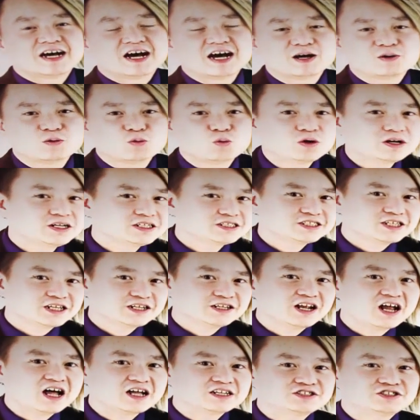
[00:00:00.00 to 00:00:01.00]
Uh, what is the
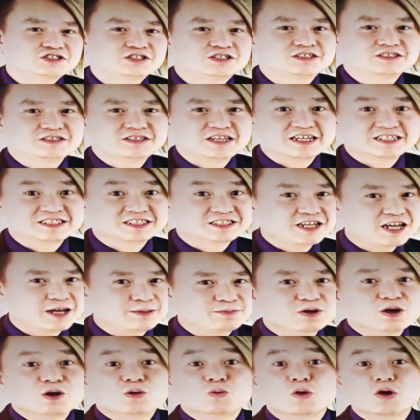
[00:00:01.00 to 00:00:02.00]
logic the next
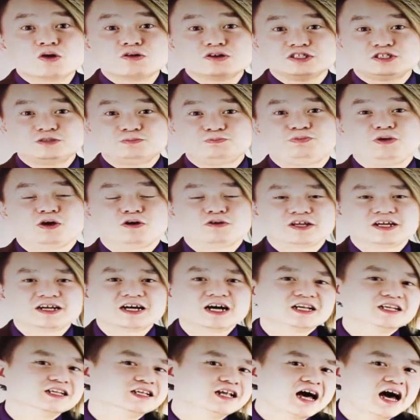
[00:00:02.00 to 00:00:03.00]
step? Well, it's building
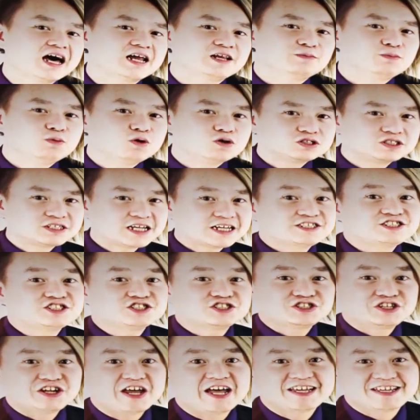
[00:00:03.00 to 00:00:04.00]
a lot of more sites
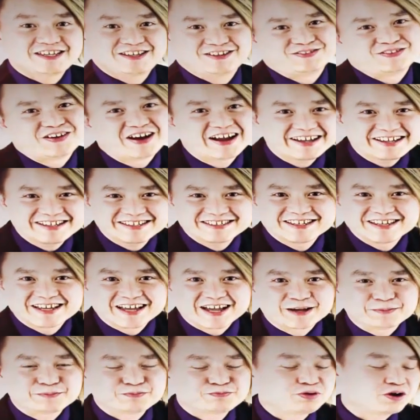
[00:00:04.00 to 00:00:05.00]
just like it, right?
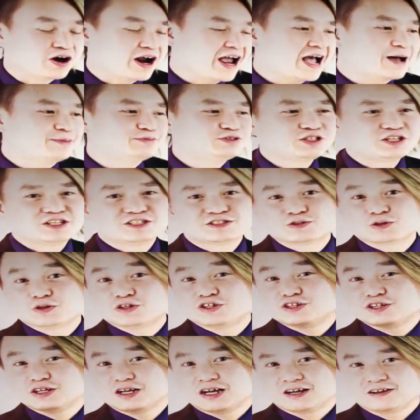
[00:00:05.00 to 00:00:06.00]
And perhaps into
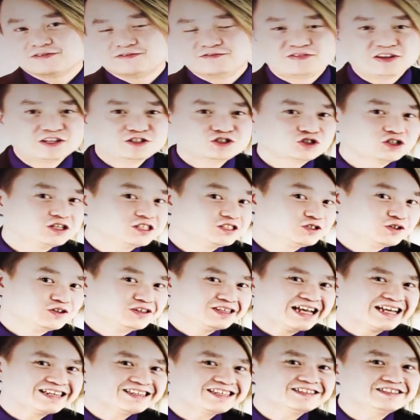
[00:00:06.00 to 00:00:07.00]
a uh, venture into
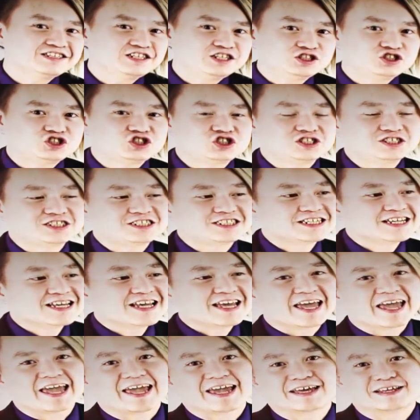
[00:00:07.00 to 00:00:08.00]
another niches
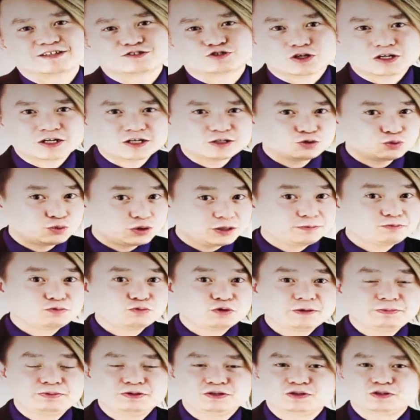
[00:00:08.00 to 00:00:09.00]
and try to re
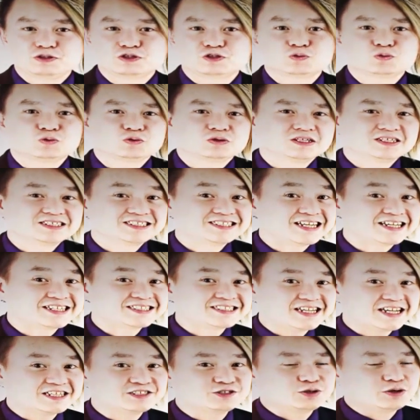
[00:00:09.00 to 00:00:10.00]
reproduce the
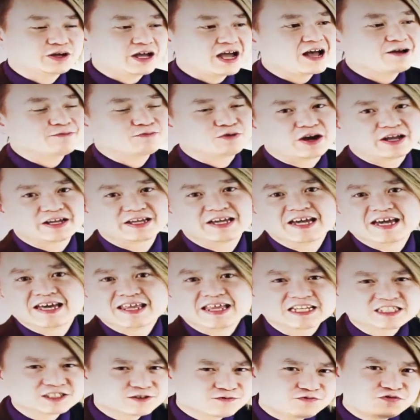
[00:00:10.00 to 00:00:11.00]
success you have, right?
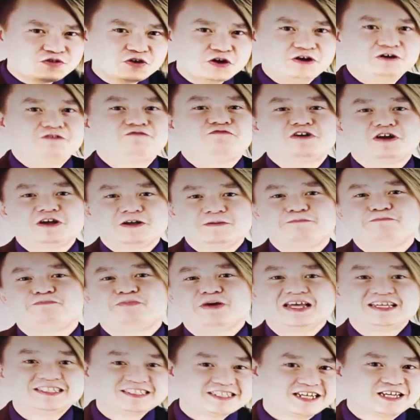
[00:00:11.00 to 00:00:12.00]
That's a very, very
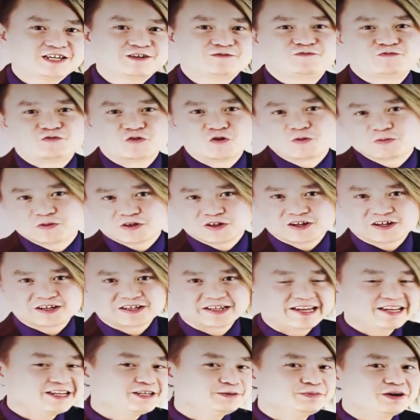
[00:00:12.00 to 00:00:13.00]
basic formula.
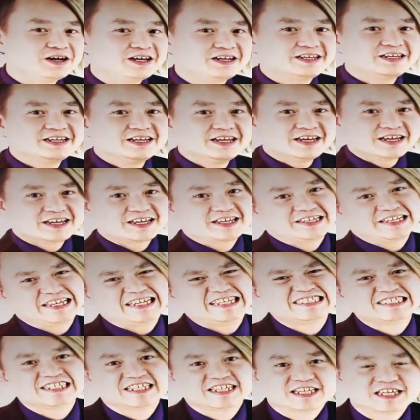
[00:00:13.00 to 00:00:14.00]
Anybody can
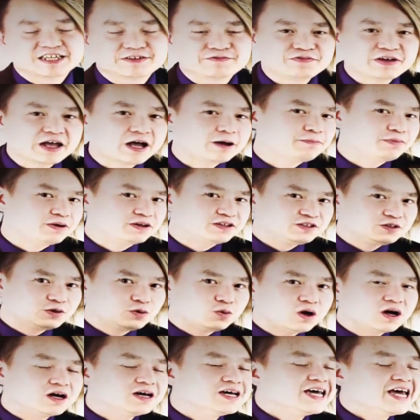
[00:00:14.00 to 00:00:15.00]
easily give out. But you know
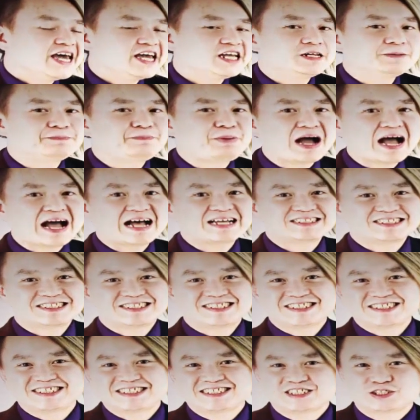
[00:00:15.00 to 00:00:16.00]
what? In the past,
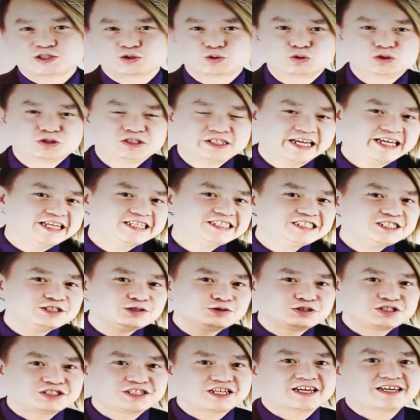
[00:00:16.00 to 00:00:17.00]
this is easy
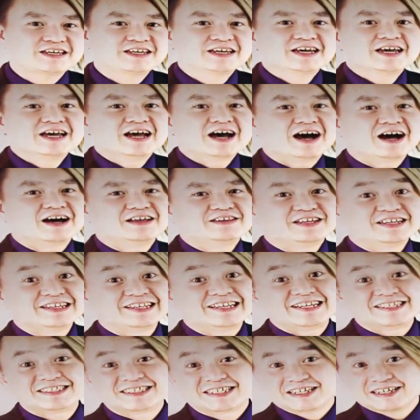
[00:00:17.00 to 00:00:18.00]
to say, uh,
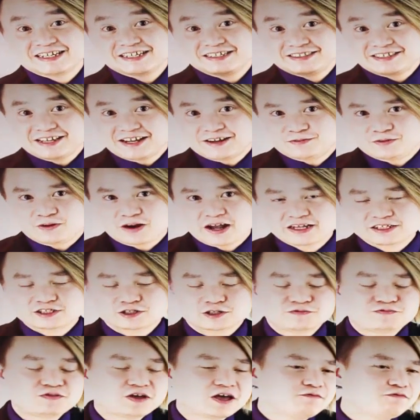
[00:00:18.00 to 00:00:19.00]
then it's gonna be done, right?
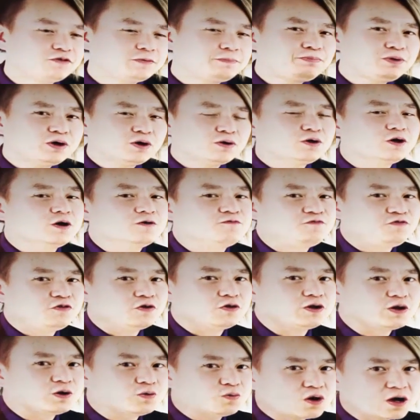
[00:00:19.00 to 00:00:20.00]
So if you ever build
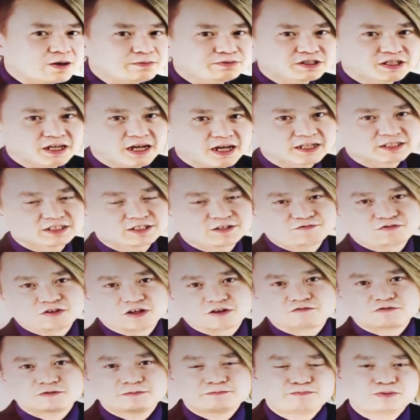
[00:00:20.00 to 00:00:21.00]
affiliate websites, if you
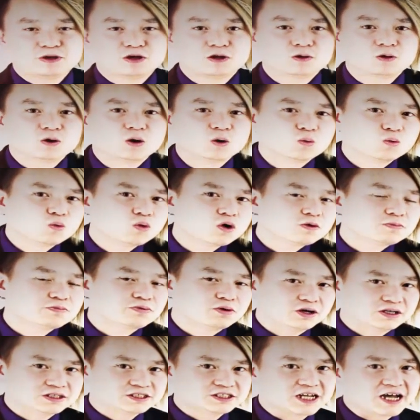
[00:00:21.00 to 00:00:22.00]
ever build a
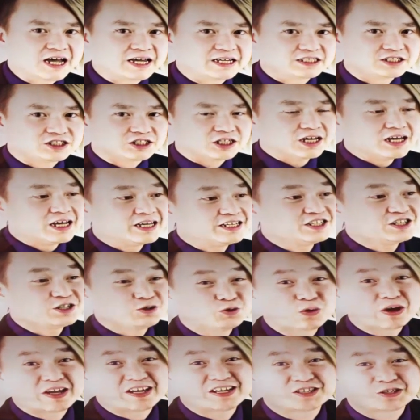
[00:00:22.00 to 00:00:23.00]
WordPress site, you're gonna
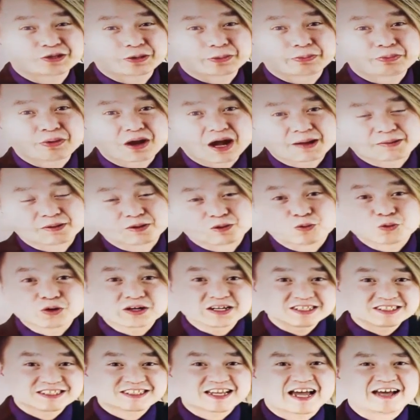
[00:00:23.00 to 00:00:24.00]
run into a problem. What
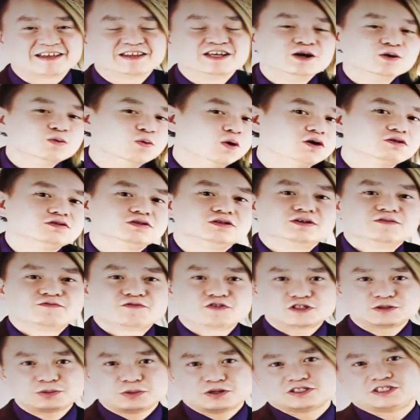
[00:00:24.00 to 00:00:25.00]
is that? Well,
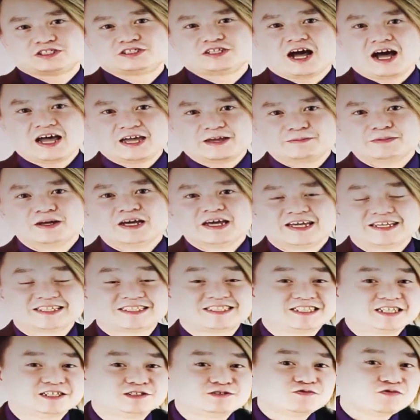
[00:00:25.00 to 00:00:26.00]
first of all, it's time.
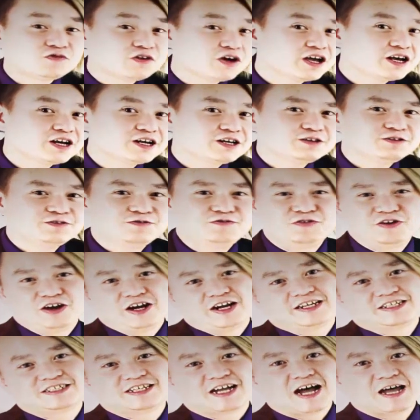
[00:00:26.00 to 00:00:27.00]
It's it's very
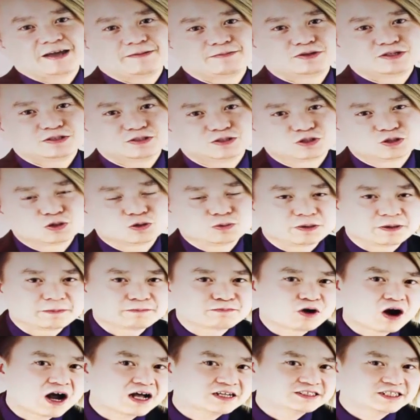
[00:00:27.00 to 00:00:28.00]
very time consuming
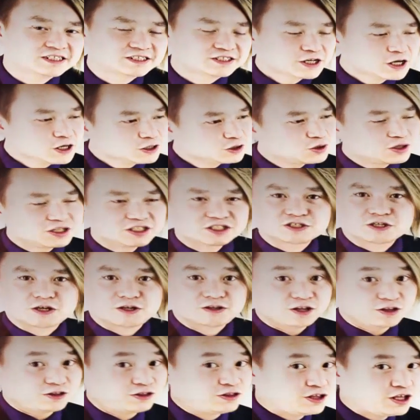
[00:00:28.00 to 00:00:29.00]
process to install
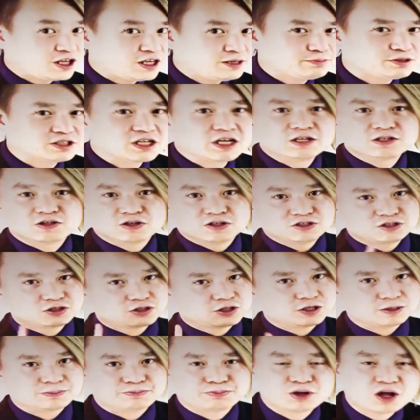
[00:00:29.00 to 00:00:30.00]
the themes, to
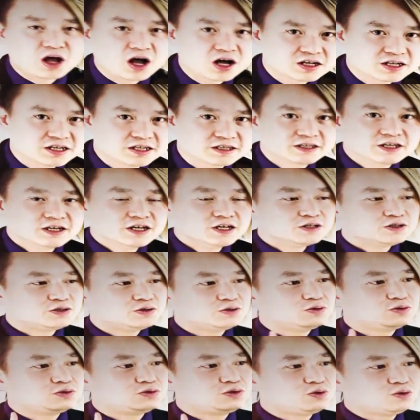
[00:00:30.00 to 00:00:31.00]
install the plugin,
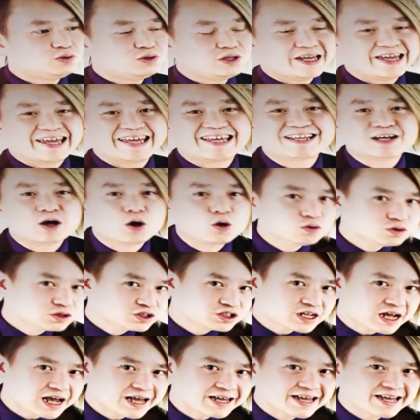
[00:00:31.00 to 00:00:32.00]
to do the
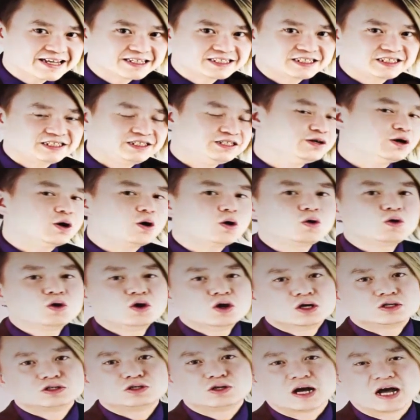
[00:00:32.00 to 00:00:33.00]
on-site
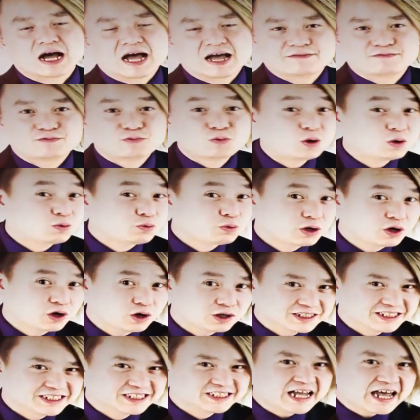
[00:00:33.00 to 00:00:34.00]
SEO, to have what we
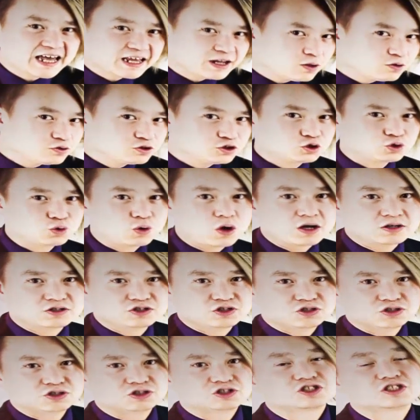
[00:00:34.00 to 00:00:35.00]
call silo
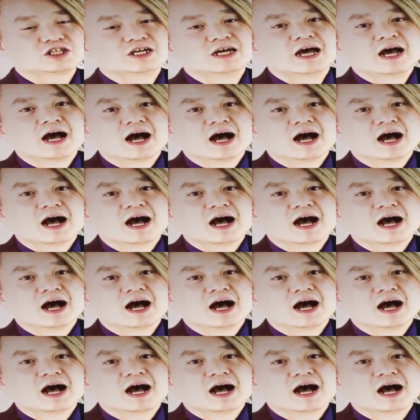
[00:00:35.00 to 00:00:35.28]
structures.